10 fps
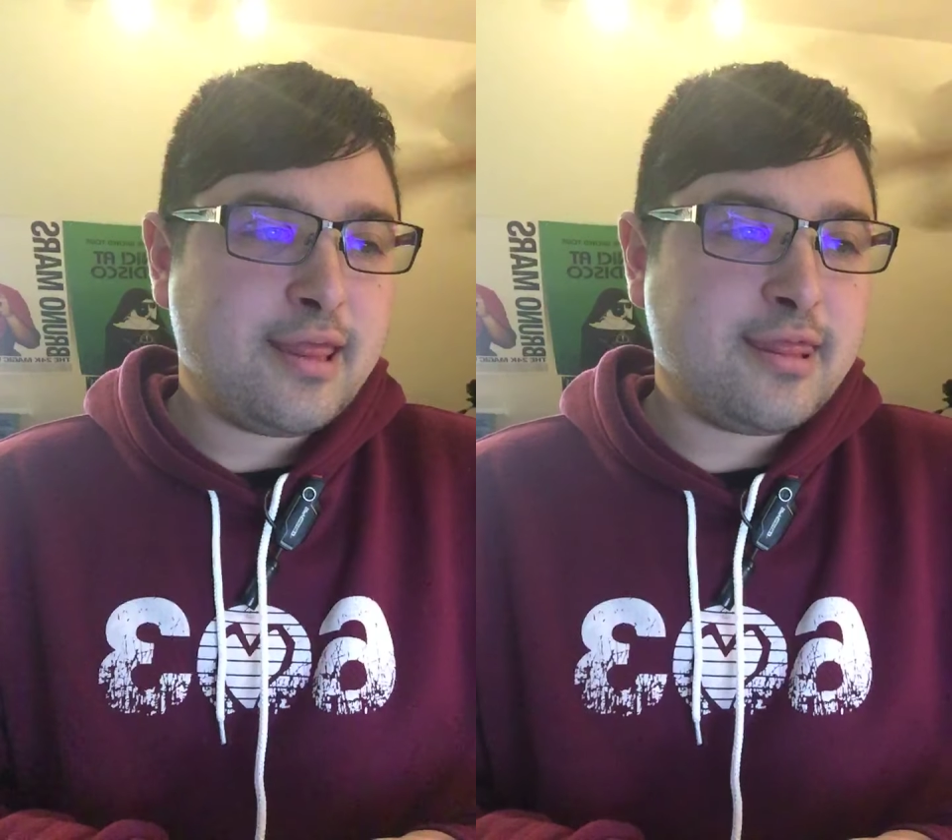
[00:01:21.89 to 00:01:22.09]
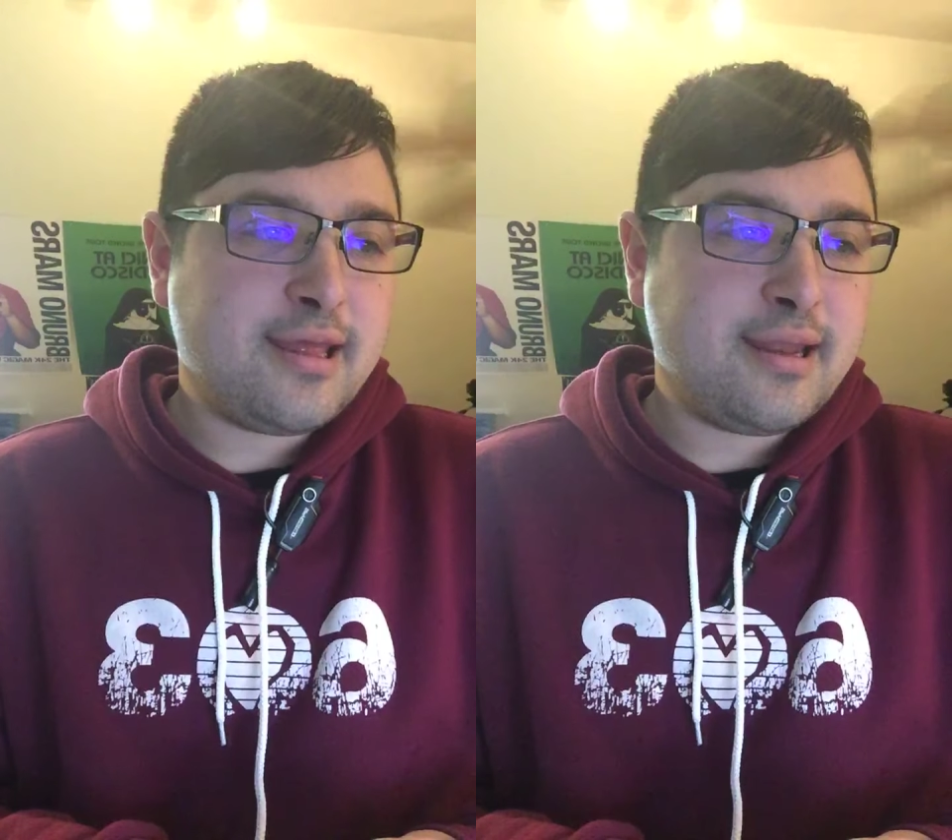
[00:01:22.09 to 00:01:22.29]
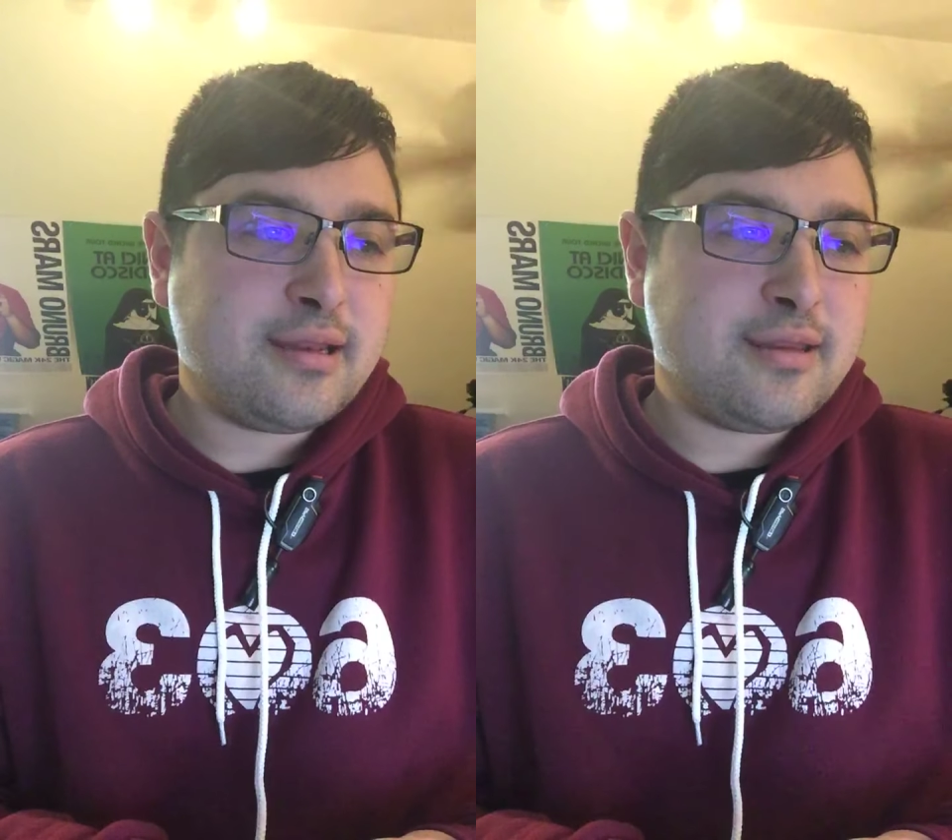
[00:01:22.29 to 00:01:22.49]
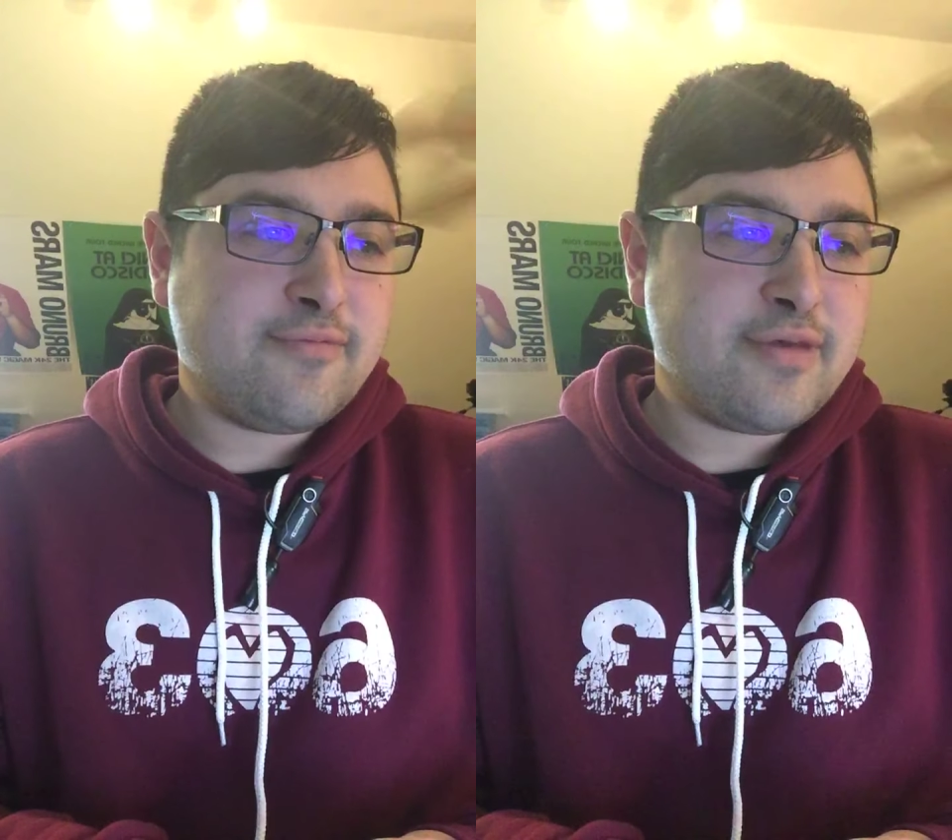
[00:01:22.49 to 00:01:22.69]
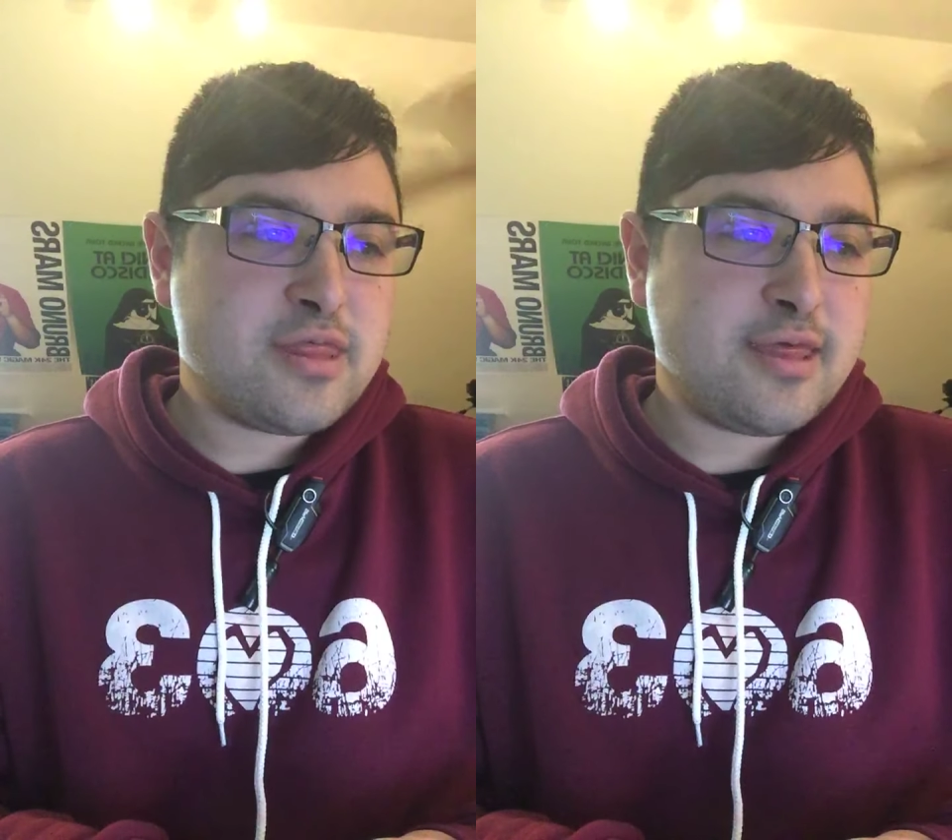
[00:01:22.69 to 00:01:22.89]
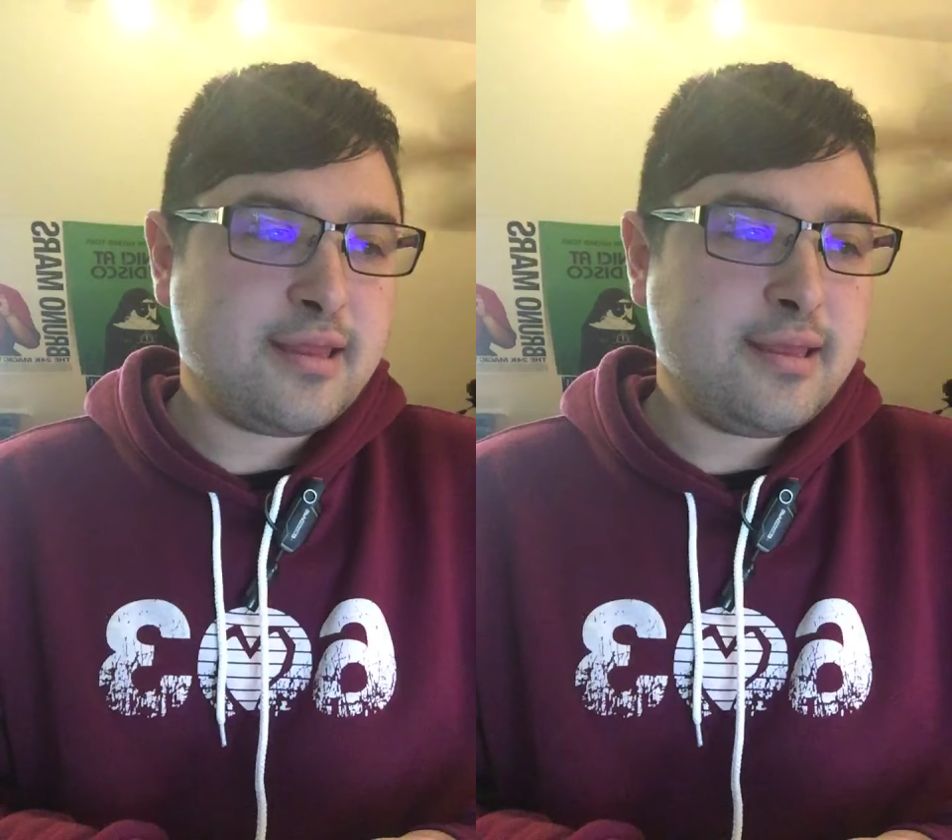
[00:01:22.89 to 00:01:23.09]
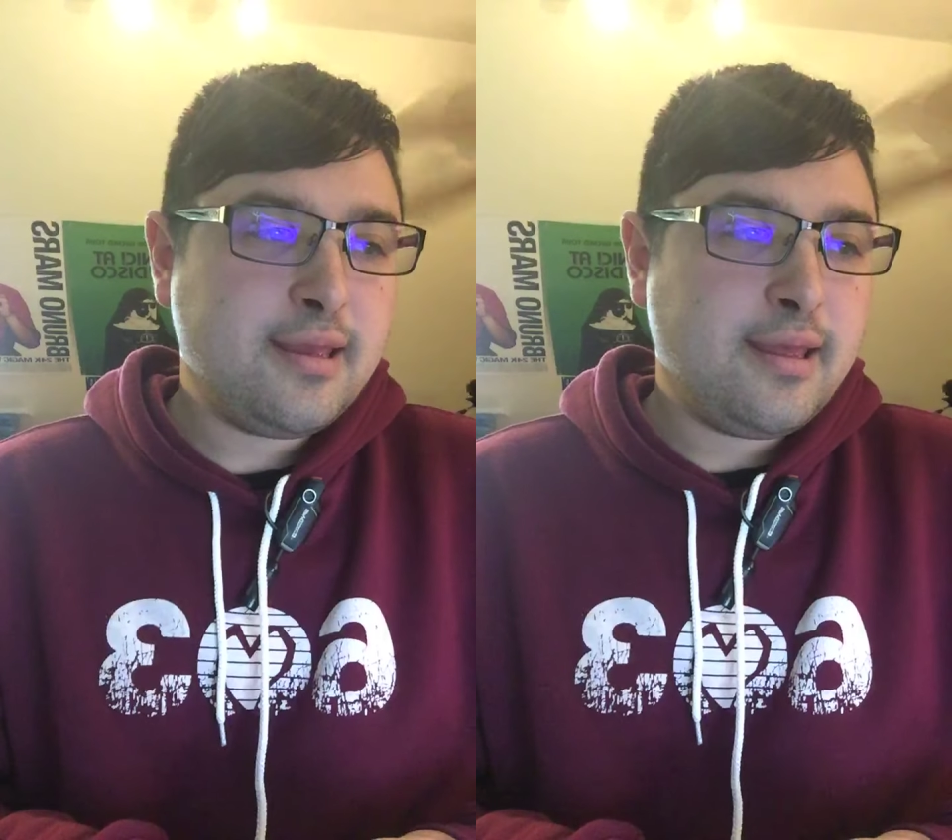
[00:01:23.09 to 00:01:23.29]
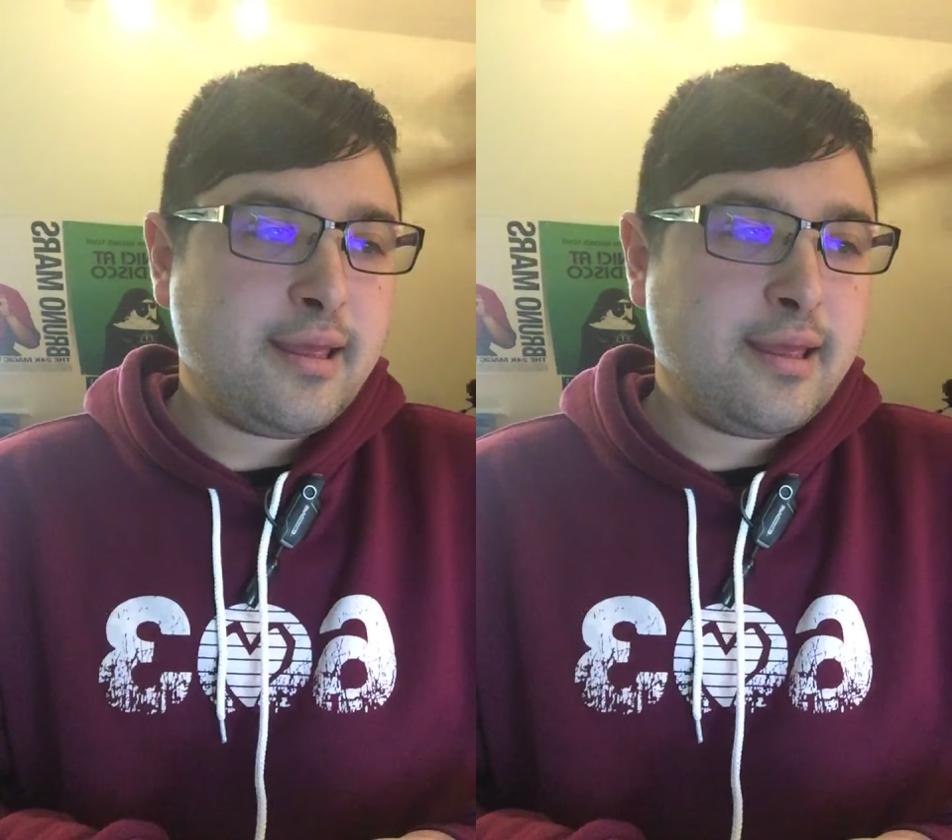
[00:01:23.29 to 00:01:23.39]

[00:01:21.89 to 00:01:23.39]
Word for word: than division